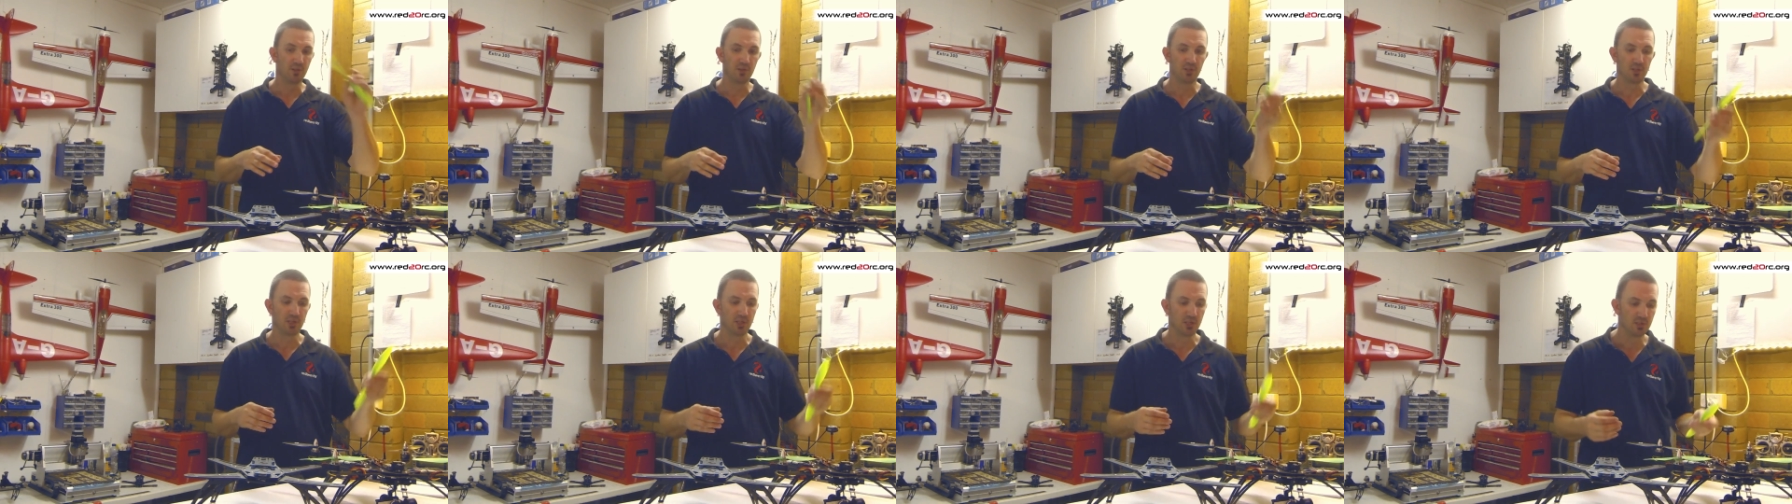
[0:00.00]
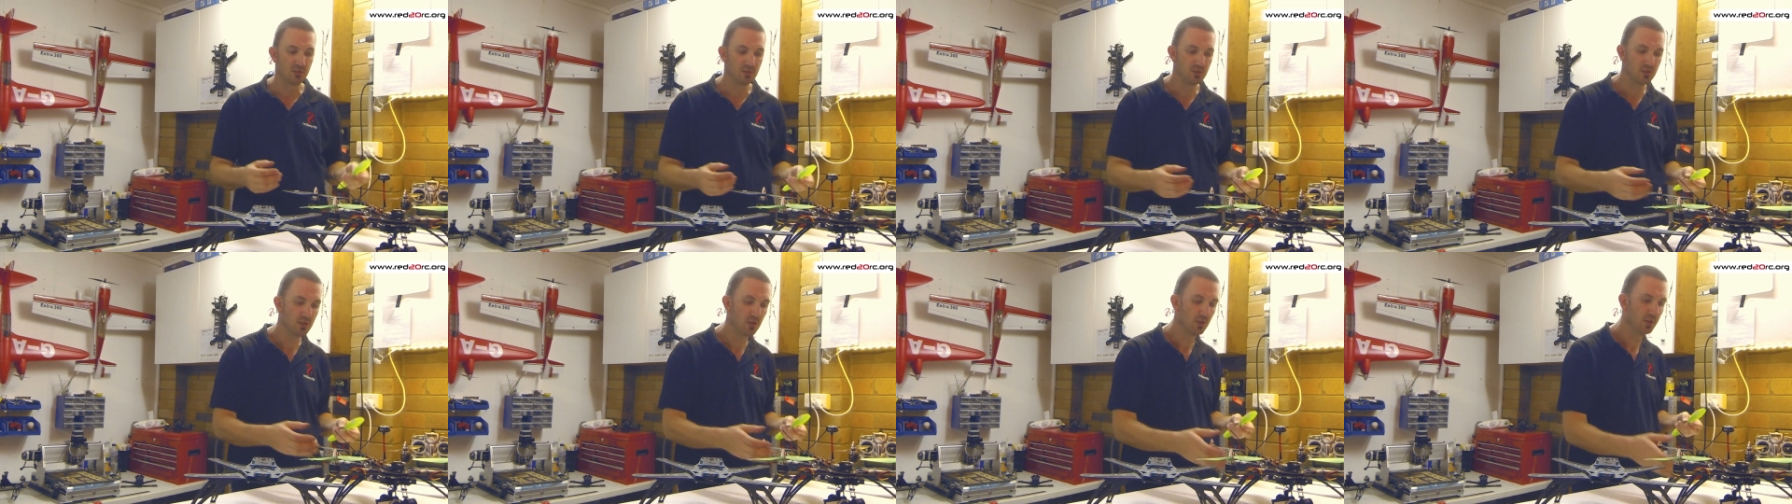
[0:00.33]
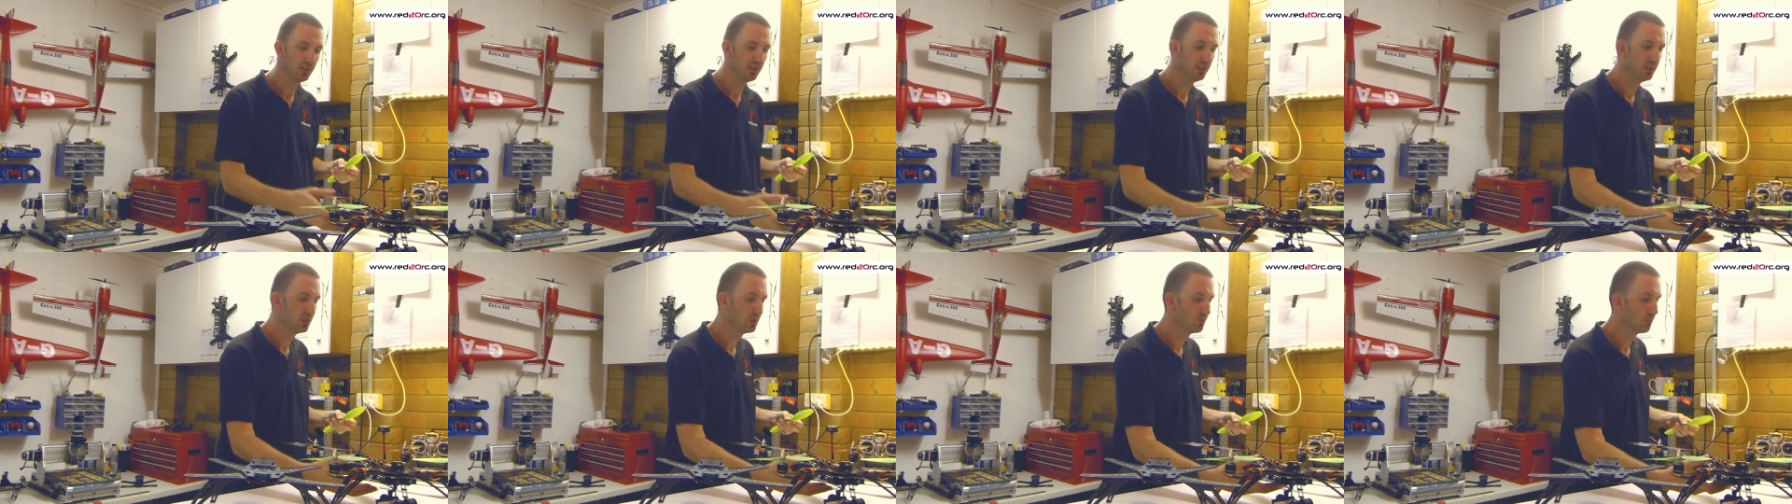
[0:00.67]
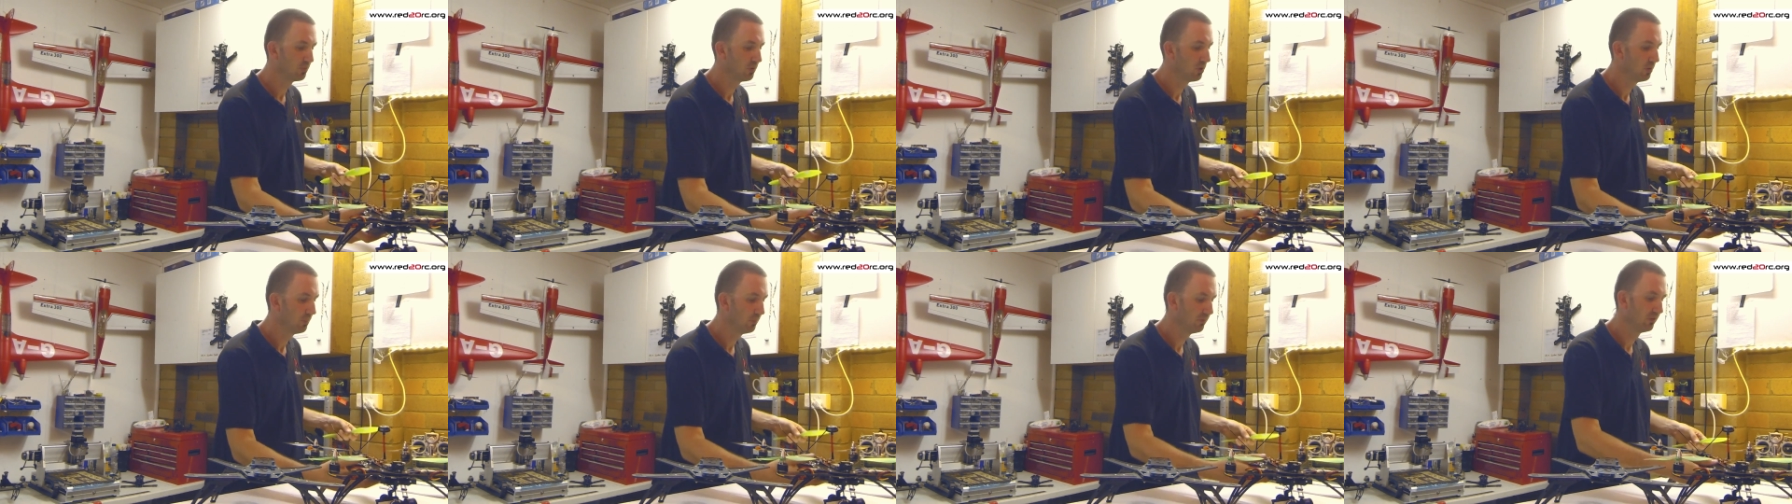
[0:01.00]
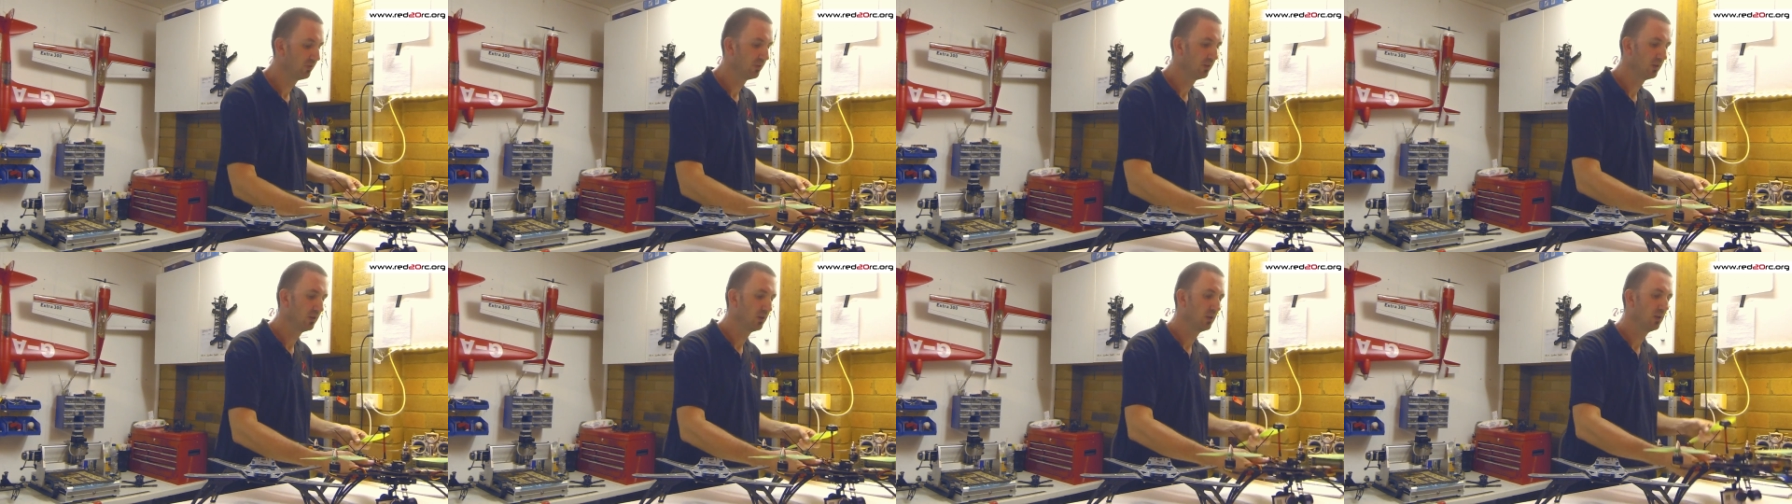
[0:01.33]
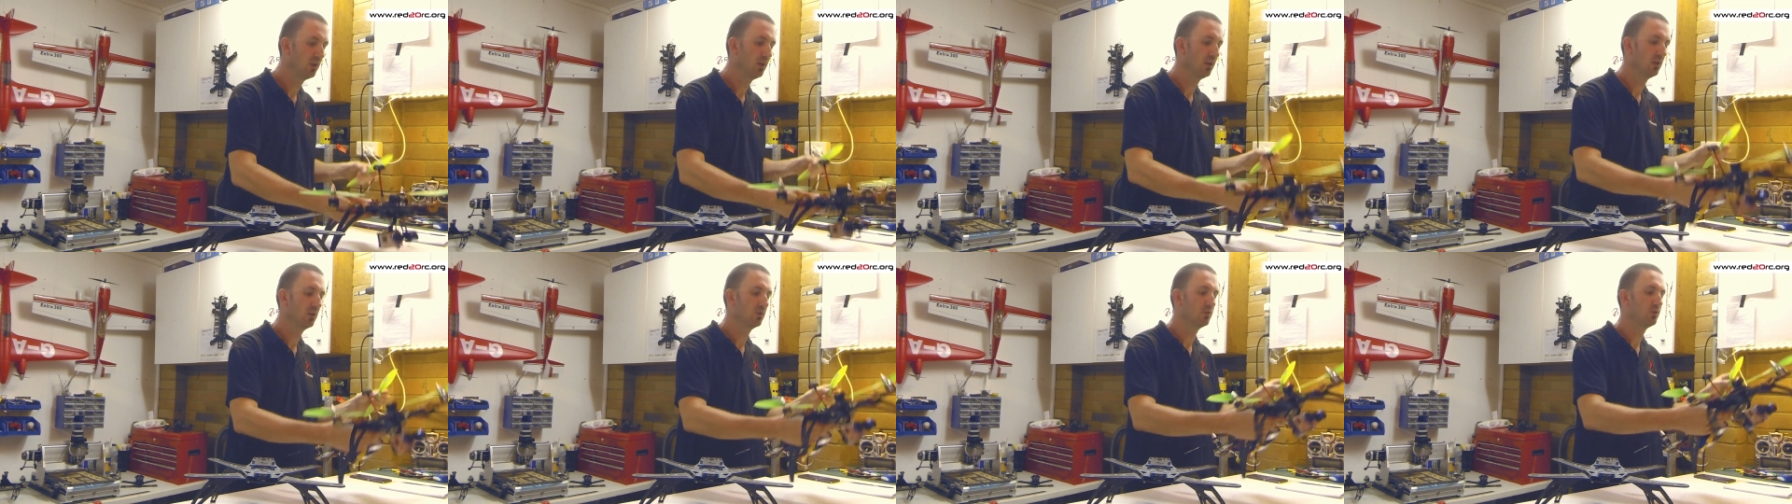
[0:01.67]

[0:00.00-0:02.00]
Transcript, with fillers: the 9 inch props, and I'll,